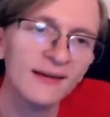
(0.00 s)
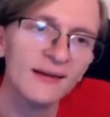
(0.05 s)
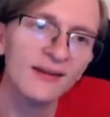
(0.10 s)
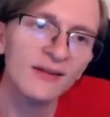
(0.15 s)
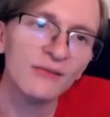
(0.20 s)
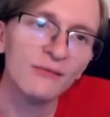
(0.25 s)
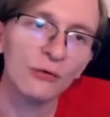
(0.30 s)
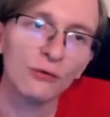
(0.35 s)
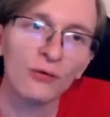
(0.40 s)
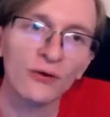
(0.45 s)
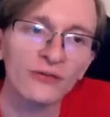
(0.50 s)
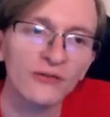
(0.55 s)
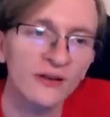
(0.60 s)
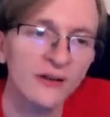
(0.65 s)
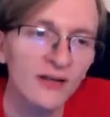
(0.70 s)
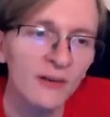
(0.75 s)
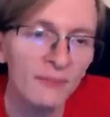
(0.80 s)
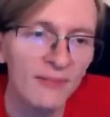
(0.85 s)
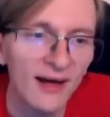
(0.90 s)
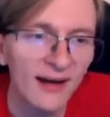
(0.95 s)
Vigoroth's going to
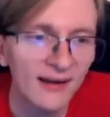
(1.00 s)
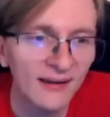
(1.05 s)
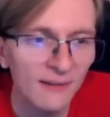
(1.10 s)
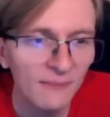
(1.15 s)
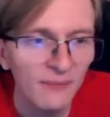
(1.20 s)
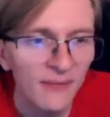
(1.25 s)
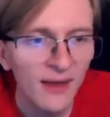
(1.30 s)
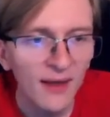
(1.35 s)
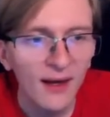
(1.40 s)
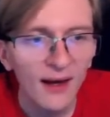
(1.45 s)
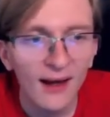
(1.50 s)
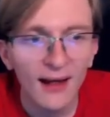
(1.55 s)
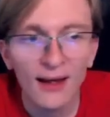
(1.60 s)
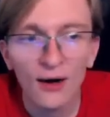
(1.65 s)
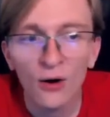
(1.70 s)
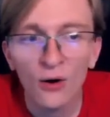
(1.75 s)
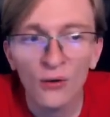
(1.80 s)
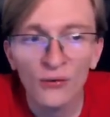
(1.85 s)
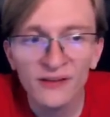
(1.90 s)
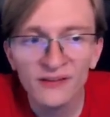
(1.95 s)
come back in.
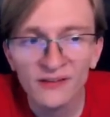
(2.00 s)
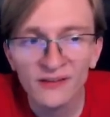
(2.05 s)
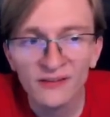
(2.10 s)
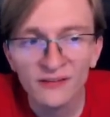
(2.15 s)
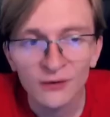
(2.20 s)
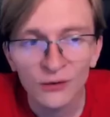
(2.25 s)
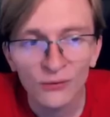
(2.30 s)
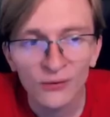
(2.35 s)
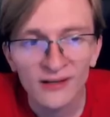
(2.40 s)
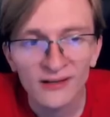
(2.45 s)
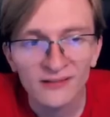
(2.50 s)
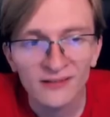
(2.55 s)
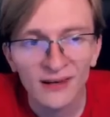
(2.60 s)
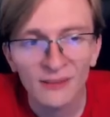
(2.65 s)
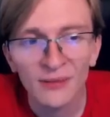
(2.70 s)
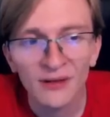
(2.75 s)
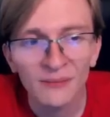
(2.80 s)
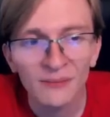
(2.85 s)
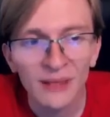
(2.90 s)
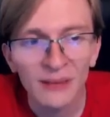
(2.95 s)
All these Incinerates that I'm
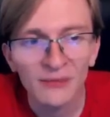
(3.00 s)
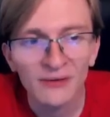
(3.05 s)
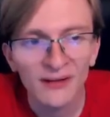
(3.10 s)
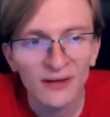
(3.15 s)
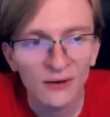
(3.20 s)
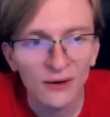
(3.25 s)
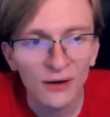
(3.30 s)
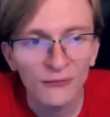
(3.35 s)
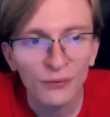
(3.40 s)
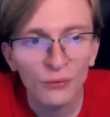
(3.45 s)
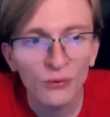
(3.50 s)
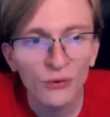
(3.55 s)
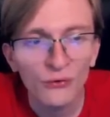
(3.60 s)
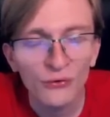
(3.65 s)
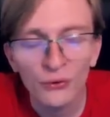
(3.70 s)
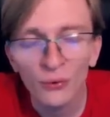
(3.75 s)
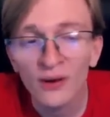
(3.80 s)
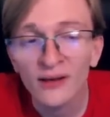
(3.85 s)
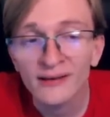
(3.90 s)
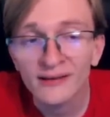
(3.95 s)
going to be able to get off will
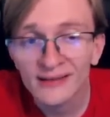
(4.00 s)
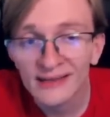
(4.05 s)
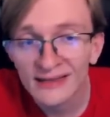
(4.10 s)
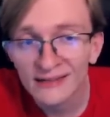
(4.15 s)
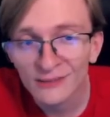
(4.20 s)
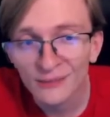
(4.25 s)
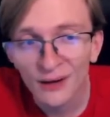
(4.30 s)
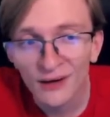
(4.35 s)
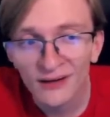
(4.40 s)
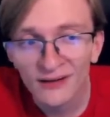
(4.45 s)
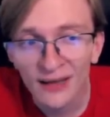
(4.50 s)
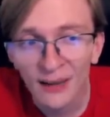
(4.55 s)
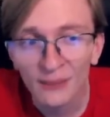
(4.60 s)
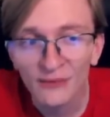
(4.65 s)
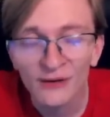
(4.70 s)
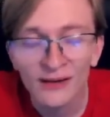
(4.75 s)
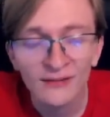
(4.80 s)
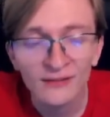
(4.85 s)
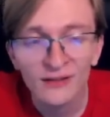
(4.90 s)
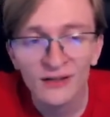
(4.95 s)
do a decent amount of
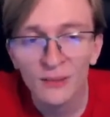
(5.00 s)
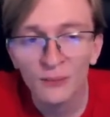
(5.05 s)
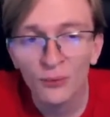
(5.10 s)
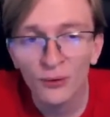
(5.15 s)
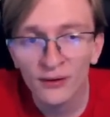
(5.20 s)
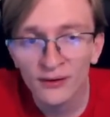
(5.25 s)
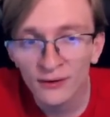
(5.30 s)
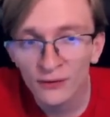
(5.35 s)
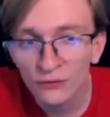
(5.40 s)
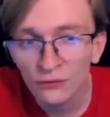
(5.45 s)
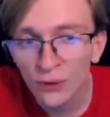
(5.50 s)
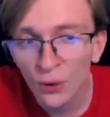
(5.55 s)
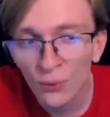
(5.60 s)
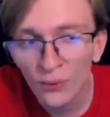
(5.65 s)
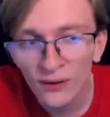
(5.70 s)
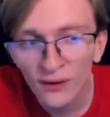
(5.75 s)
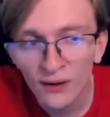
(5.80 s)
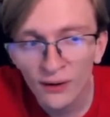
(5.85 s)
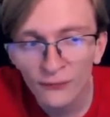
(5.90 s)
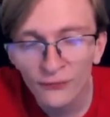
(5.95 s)
damage. It's going to put it low
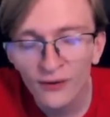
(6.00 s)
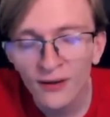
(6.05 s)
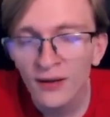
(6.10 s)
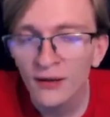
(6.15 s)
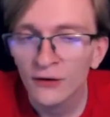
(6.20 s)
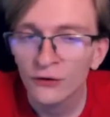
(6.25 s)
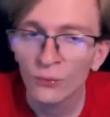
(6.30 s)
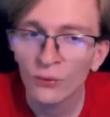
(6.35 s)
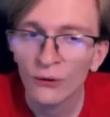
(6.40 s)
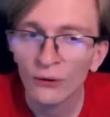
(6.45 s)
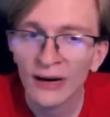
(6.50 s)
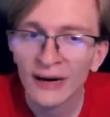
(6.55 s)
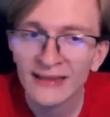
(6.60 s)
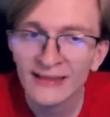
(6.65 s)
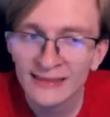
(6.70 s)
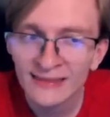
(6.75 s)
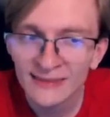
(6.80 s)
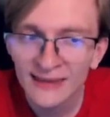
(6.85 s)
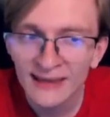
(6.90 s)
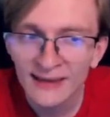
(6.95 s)
enough to where I
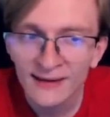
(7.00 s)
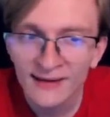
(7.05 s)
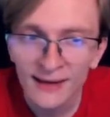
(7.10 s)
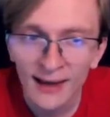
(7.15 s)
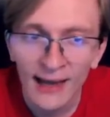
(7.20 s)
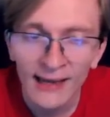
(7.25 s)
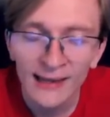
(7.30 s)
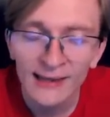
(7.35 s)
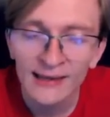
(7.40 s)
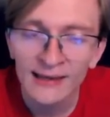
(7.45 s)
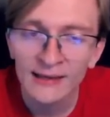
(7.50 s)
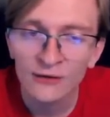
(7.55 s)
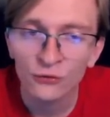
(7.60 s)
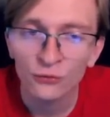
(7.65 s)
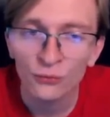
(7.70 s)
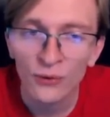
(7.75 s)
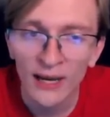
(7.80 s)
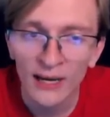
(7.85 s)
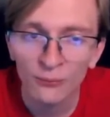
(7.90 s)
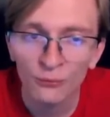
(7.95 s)
think I can get
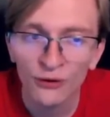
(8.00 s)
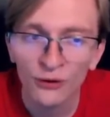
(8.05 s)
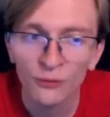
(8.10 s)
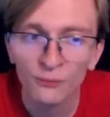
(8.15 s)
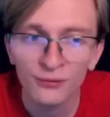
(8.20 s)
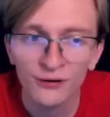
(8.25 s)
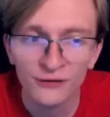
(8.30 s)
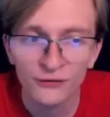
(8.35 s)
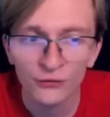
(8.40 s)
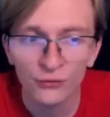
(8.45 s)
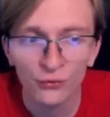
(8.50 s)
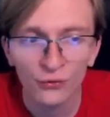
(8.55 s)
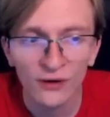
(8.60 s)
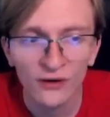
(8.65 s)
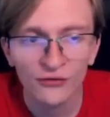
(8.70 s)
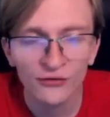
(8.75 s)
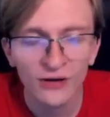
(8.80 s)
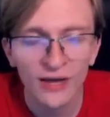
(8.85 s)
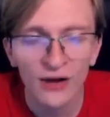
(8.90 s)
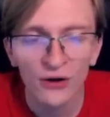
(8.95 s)
Dragon Breath plus
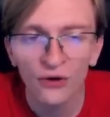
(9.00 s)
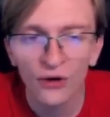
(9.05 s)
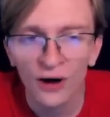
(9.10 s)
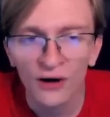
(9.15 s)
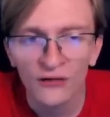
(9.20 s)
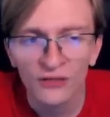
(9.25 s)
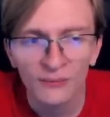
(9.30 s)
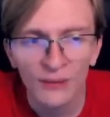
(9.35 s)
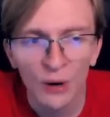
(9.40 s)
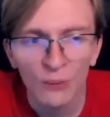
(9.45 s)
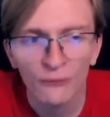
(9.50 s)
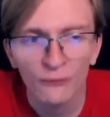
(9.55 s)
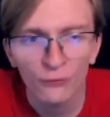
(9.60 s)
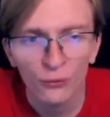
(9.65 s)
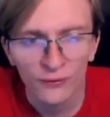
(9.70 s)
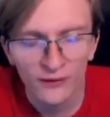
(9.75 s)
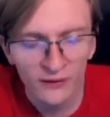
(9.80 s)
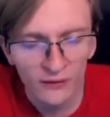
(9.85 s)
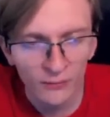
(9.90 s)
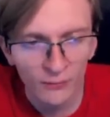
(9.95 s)
Crunch and knock them out before
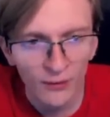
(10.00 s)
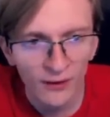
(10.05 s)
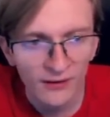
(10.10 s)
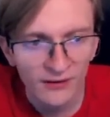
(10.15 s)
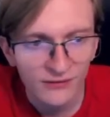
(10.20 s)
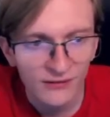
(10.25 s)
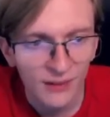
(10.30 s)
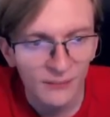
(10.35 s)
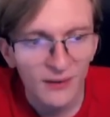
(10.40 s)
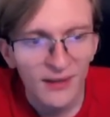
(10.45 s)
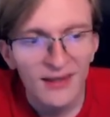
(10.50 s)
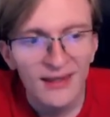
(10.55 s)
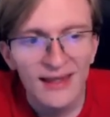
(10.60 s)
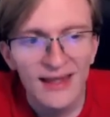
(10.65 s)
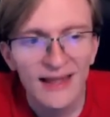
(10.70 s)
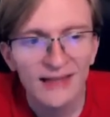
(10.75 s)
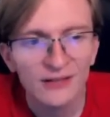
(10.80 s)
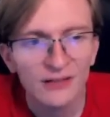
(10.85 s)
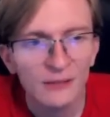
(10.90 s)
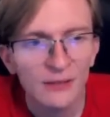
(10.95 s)
they get the Body Slam.
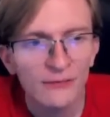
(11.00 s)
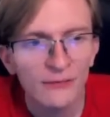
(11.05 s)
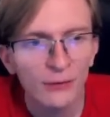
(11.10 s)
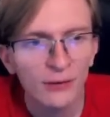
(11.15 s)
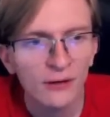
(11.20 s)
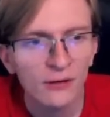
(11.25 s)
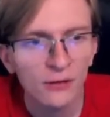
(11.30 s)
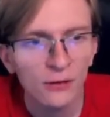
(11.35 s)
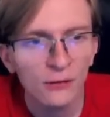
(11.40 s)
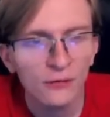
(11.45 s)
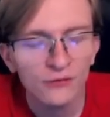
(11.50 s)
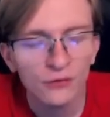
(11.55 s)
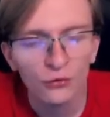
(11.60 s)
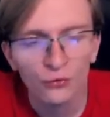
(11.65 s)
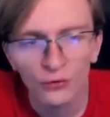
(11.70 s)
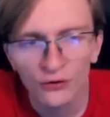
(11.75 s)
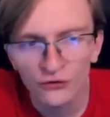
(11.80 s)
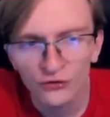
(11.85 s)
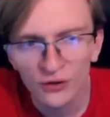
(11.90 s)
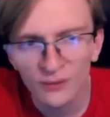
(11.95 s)
It's going to be very close.
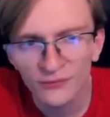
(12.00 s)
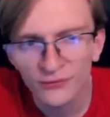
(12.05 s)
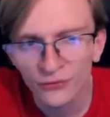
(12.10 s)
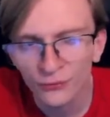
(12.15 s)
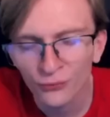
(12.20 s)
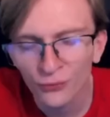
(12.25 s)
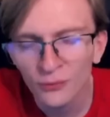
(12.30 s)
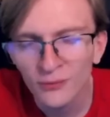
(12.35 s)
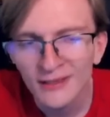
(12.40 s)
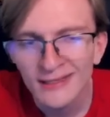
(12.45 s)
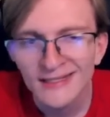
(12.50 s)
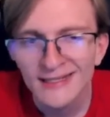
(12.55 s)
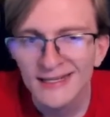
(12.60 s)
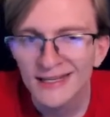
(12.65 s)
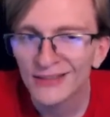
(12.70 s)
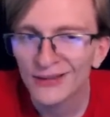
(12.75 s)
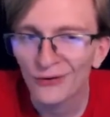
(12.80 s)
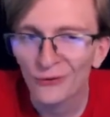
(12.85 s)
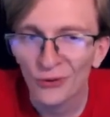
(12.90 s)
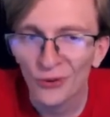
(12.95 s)
Crunch comes through.
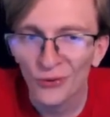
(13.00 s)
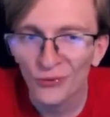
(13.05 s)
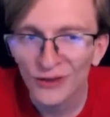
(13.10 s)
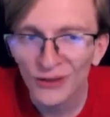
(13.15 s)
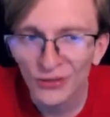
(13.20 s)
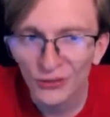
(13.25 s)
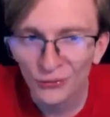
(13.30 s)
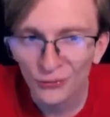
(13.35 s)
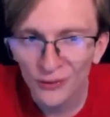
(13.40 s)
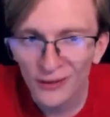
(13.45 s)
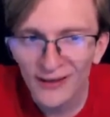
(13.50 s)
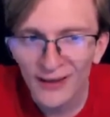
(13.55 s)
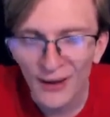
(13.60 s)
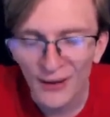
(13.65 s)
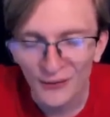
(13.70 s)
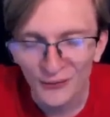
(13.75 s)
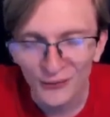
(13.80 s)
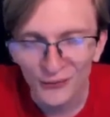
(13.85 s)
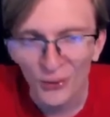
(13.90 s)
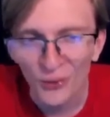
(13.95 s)
They're only 3
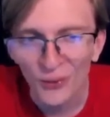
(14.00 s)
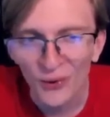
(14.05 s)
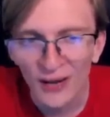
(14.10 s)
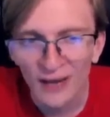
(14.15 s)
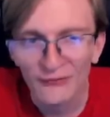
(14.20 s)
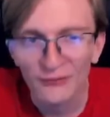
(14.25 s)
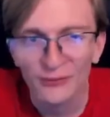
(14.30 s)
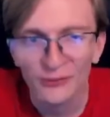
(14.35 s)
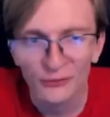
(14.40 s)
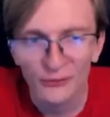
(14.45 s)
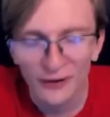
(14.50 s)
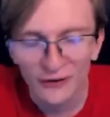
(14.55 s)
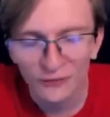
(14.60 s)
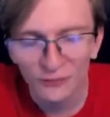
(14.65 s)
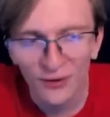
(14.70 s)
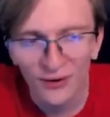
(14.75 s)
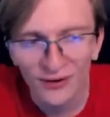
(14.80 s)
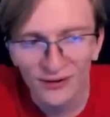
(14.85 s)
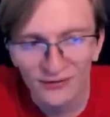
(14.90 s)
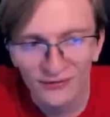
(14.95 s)
counters away from their next
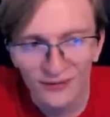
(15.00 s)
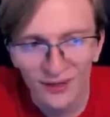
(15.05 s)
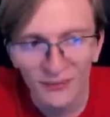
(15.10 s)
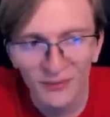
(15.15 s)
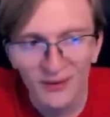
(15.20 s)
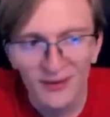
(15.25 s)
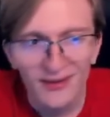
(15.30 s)
Body Slam.